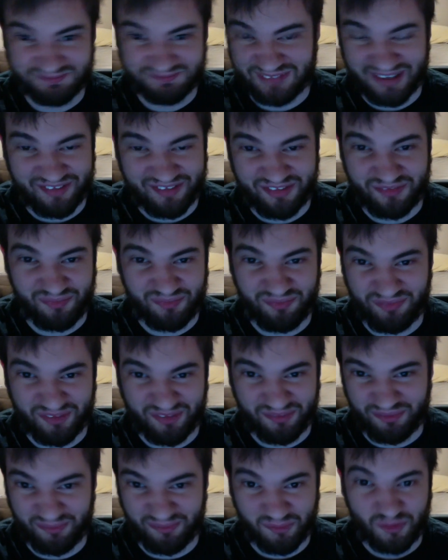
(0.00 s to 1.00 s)
the
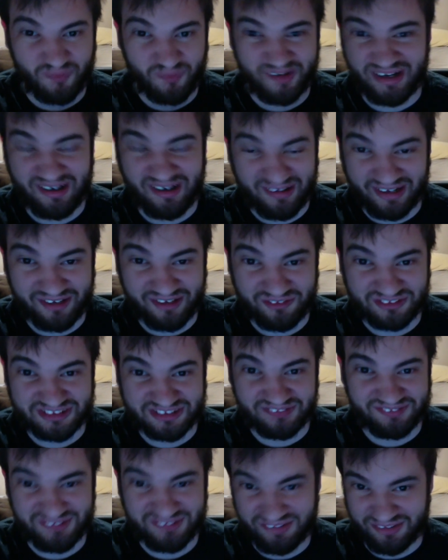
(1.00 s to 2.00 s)
more we got to Android
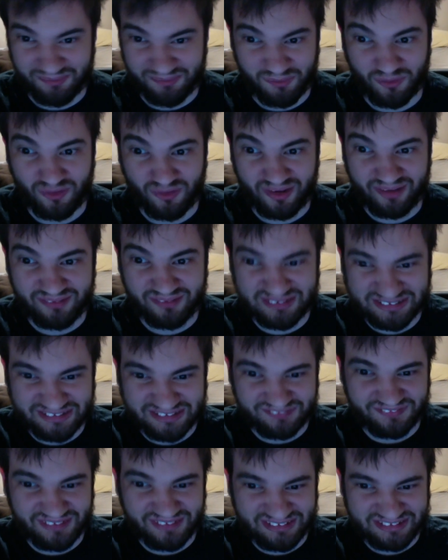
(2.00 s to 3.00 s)
17, the more I was
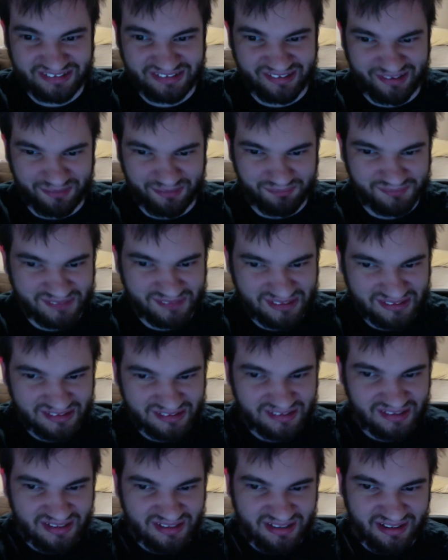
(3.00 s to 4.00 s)
invested in him.
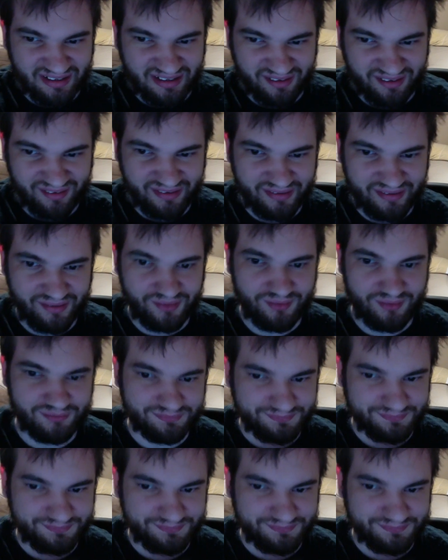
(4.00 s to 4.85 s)
Now,